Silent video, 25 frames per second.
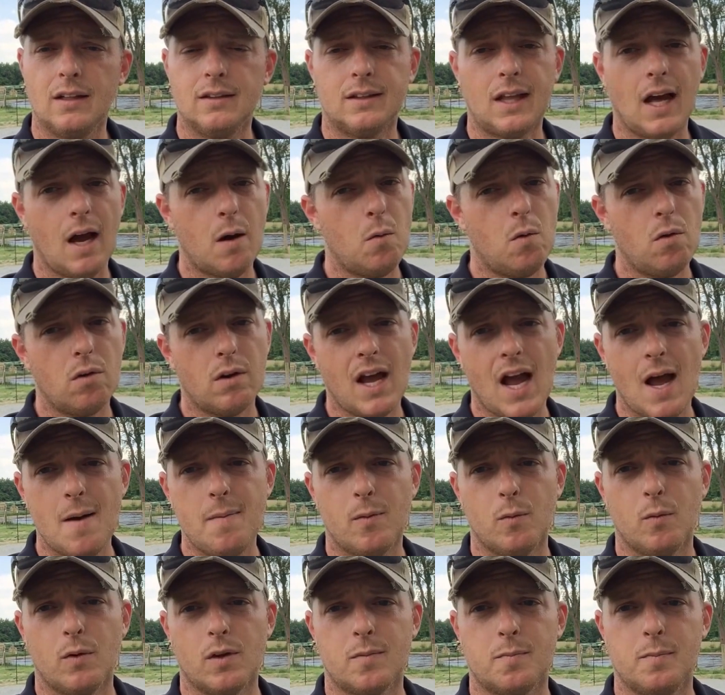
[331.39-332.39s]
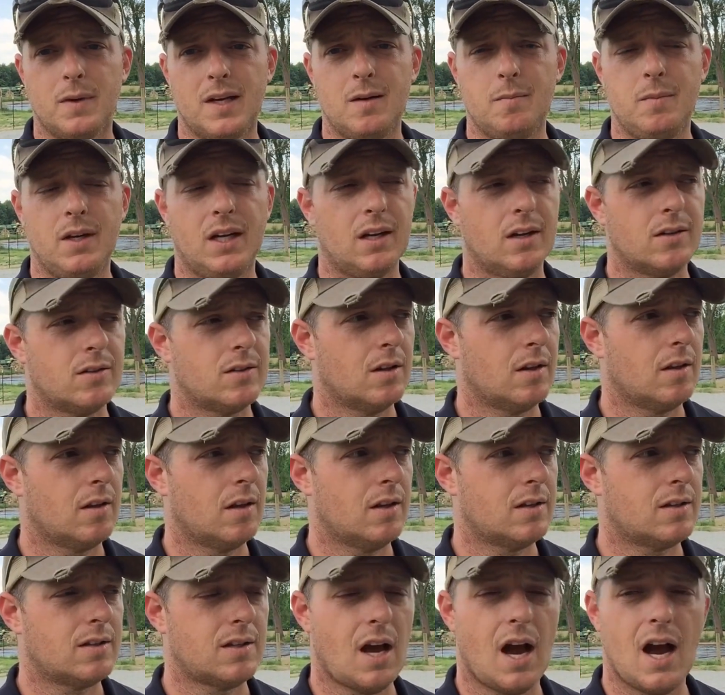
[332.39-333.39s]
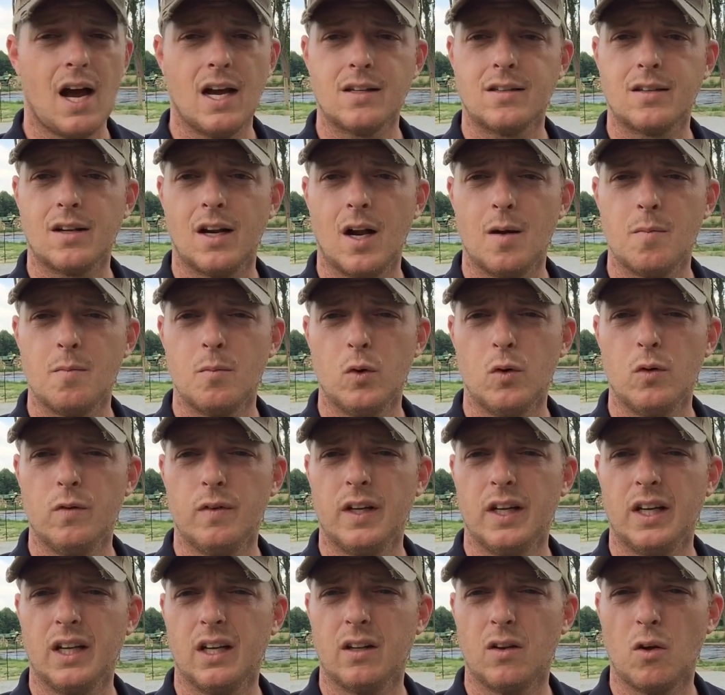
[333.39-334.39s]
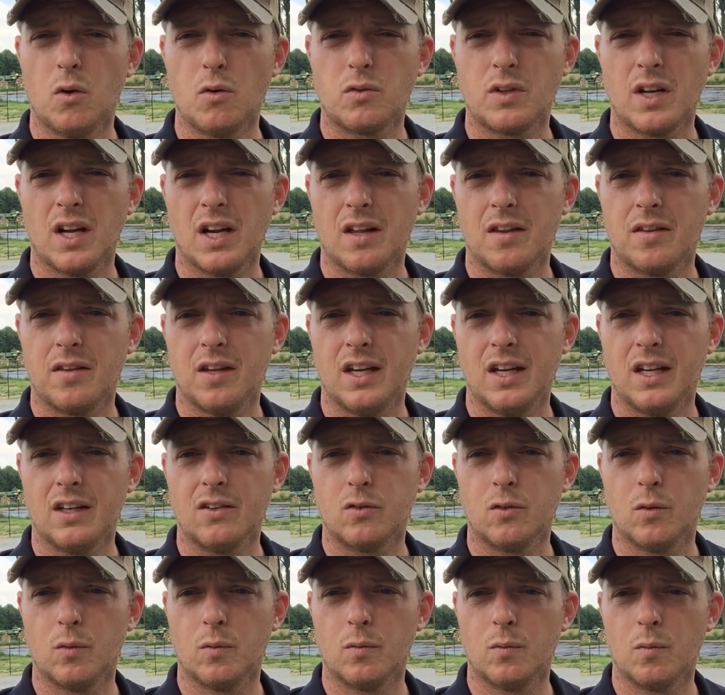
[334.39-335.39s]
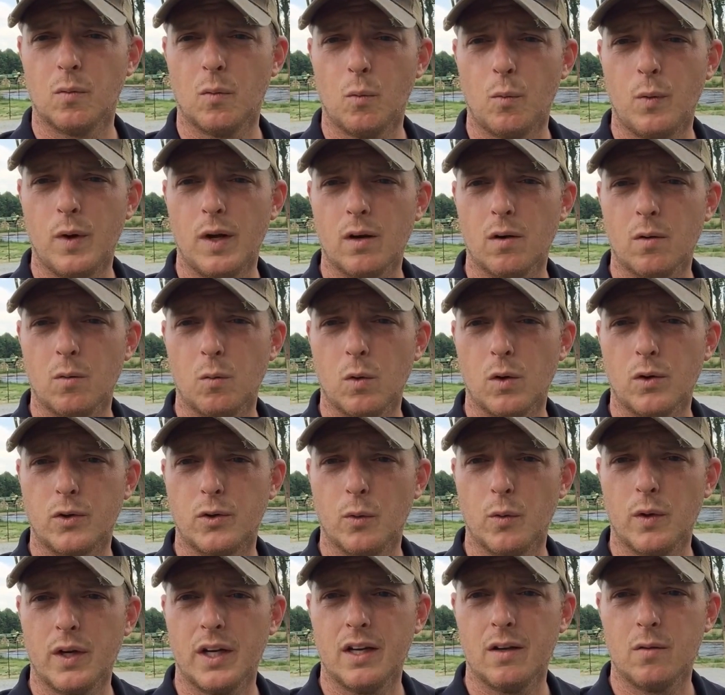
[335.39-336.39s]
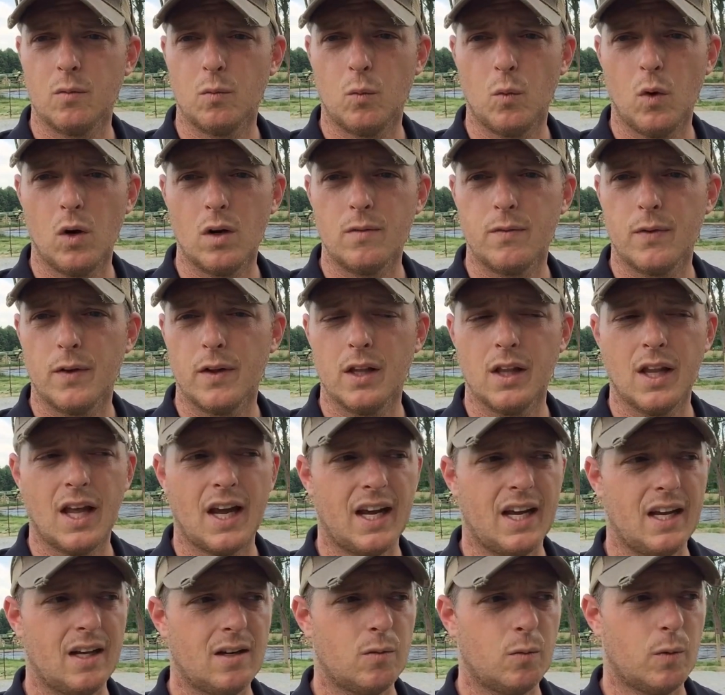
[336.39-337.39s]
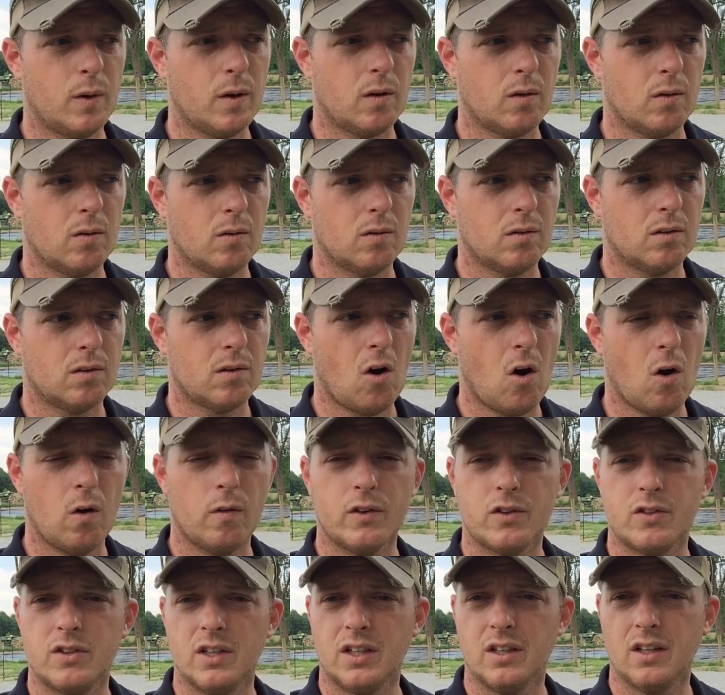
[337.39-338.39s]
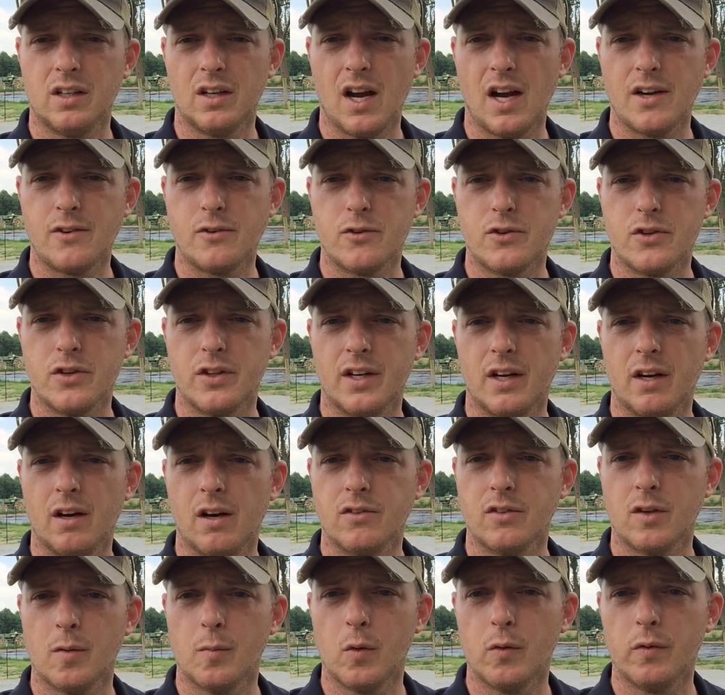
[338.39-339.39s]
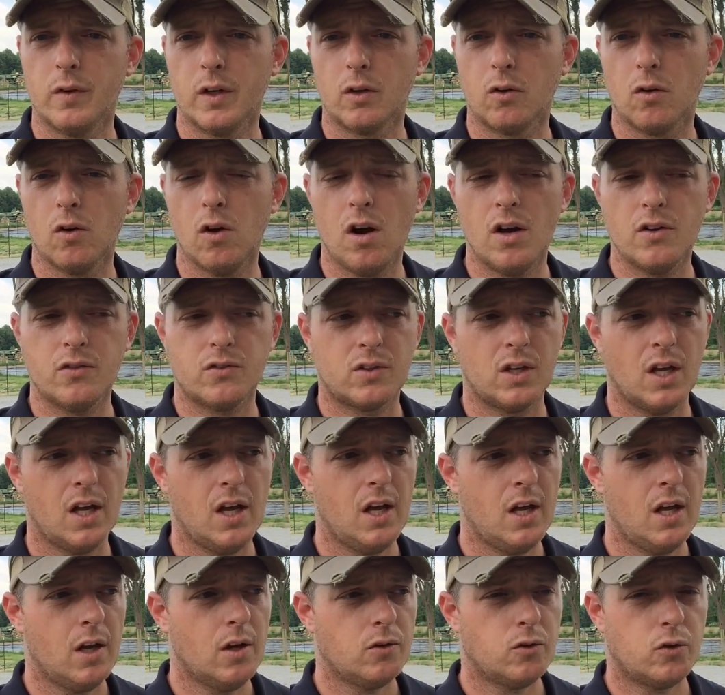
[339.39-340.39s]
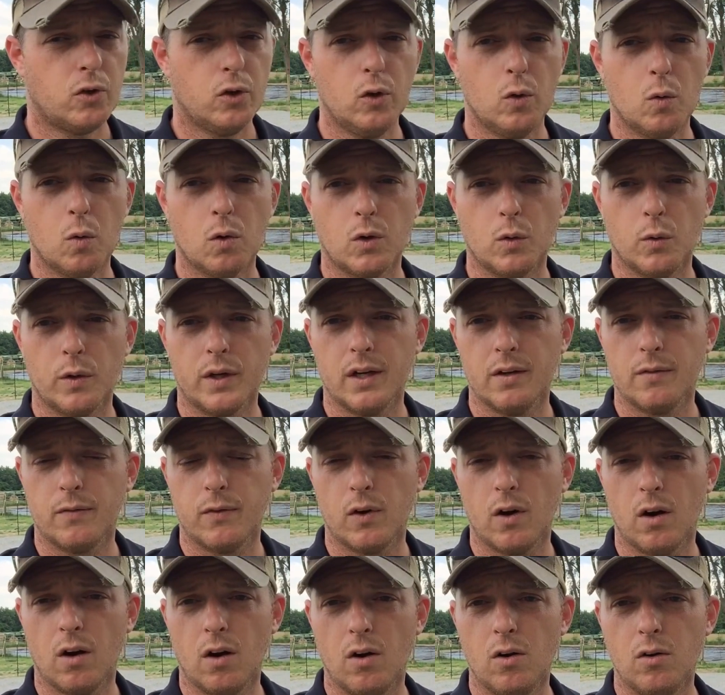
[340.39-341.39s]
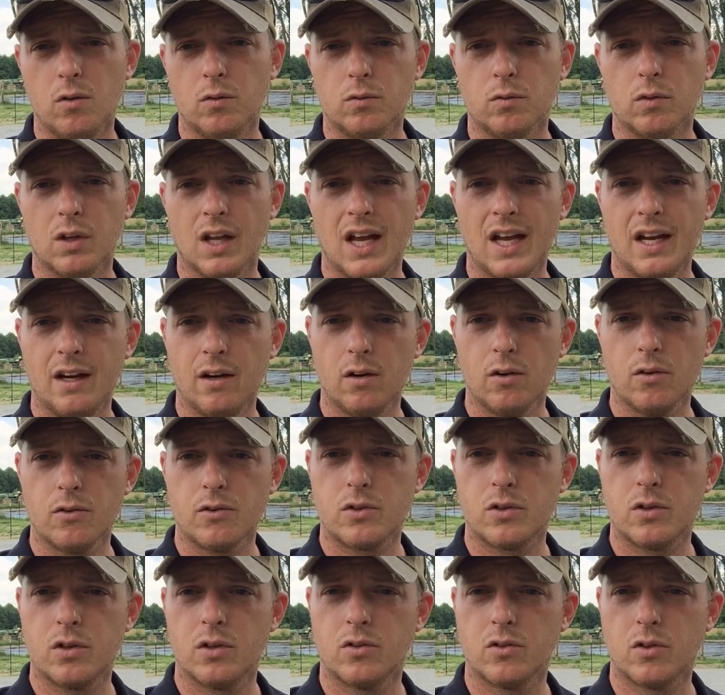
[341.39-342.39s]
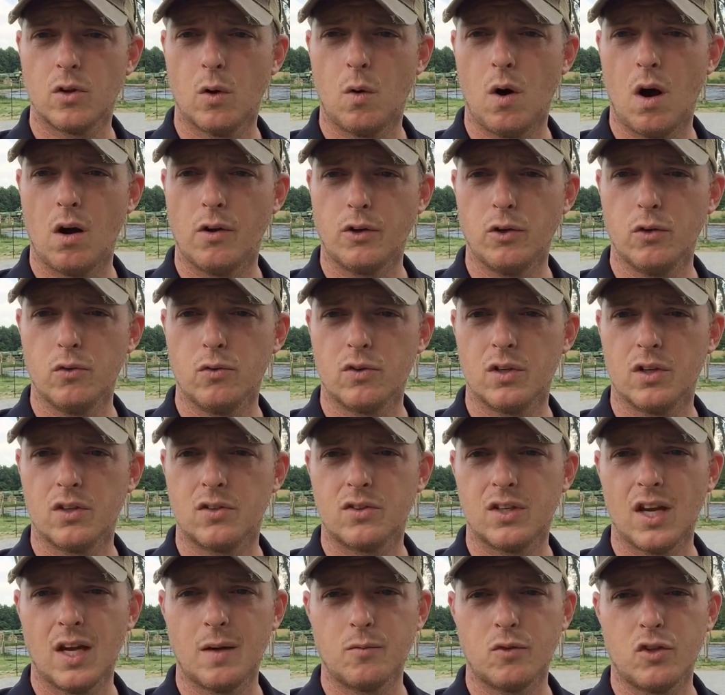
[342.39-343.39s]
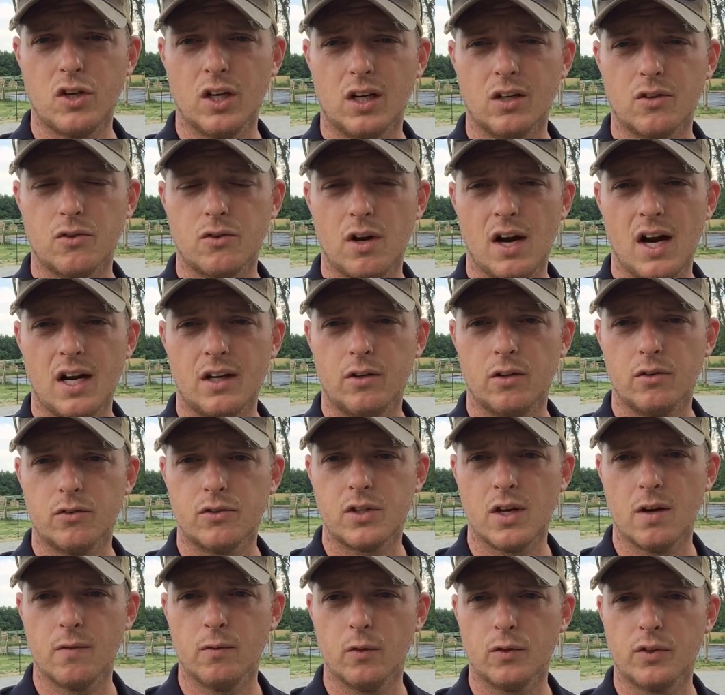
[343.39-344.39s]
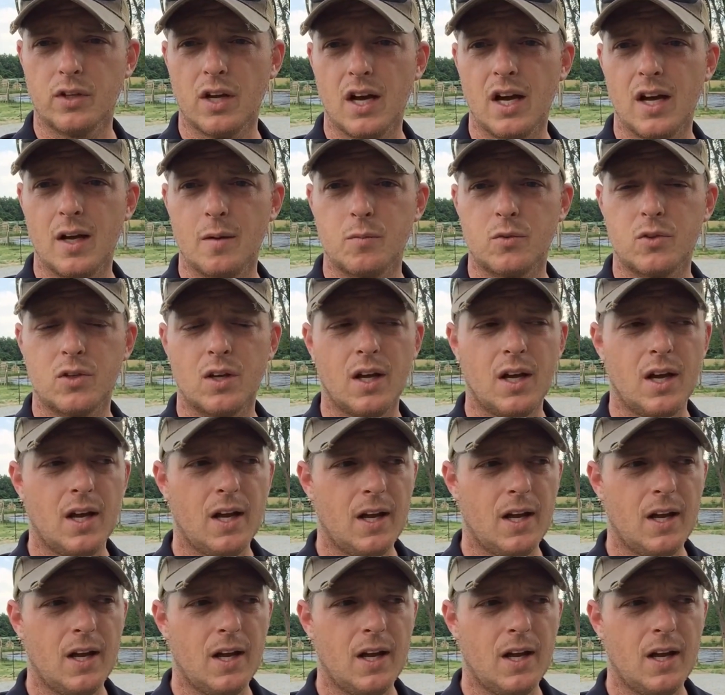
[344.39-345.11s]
That won't happen with me because of the size that I'm moving and those kind of things. And we're doing it, one, for the land. We're harvesting the nitrogen there as I move it across. Two, we're doing it for our own layers. So I'll use this same chicken tractor several times.